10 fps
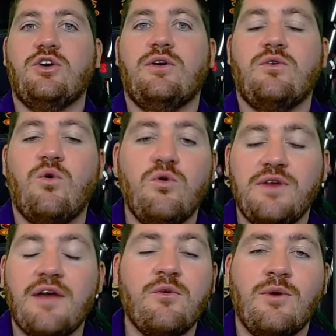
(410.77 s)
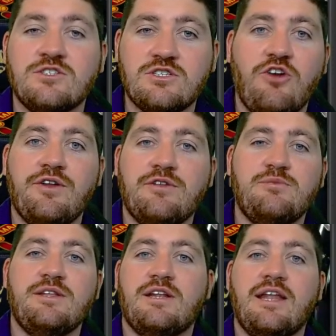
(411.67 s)
all the other ones are starting to
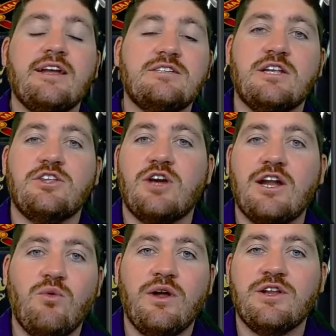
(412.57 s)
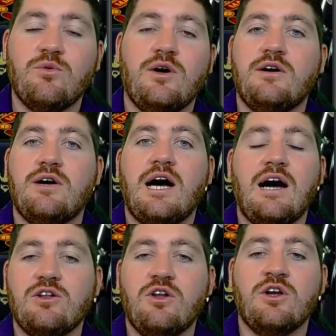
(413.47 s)
be neglected, and you kind of wonder, well,
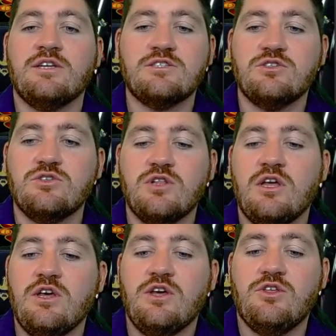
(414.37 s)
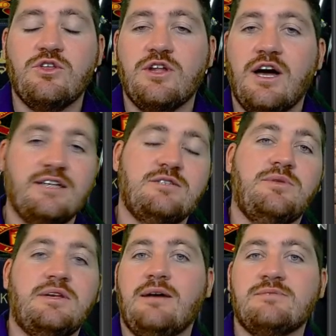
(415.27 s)
how long until United
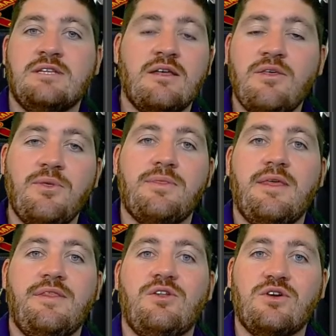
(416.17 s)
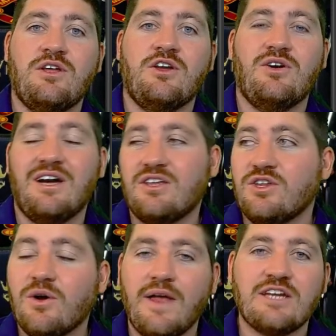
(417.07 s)
becomes another thing that they look and go,
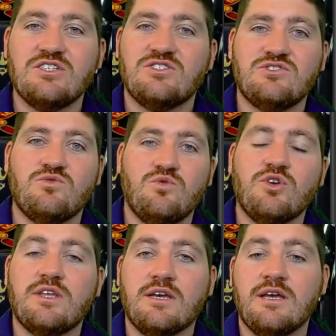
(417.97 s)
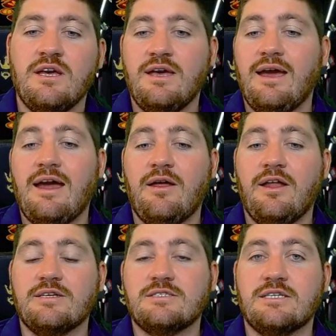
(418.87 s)
actually this isn't working.
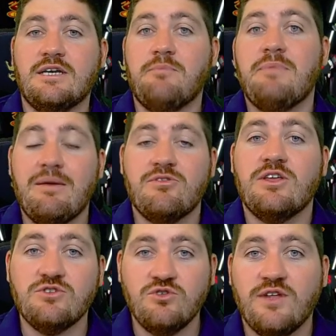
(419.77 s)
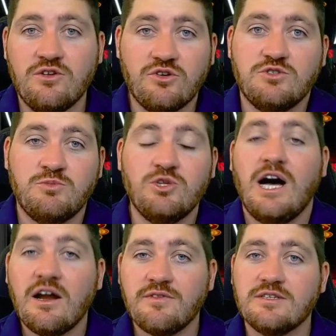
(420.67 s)
And maybe they do then look to pull
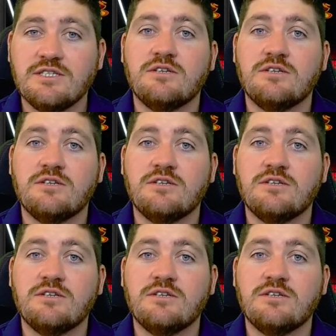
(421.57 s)
out of the deal,